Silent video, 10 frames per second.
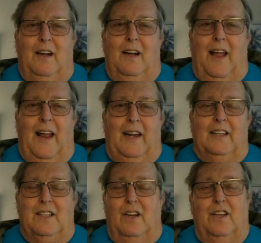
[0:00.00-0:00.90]

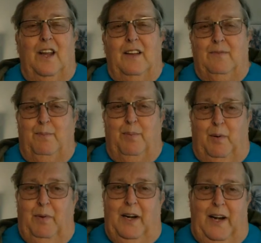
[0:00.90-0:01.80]
as long as you have
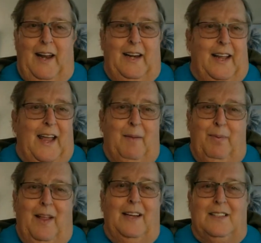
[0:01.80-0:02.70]
permanent
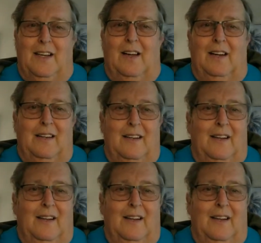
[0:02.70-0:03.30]
handicap plates on